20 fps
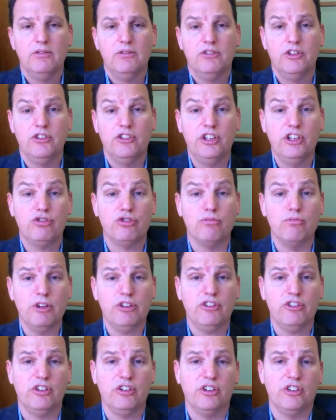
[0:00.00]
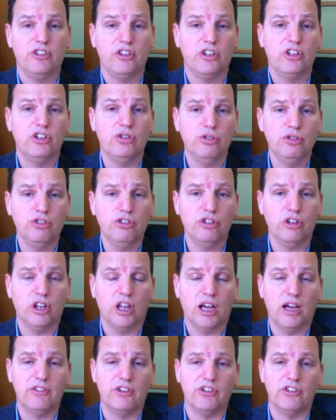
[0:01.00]
Disease remission is unusual
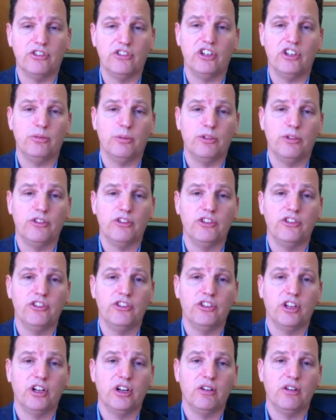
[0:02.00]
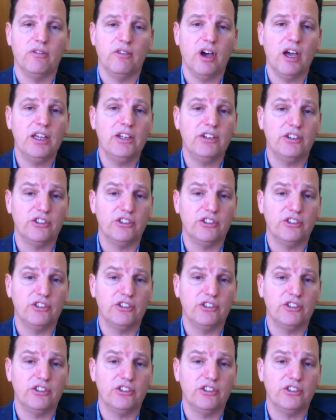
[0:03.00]
after 6 months in synovitis,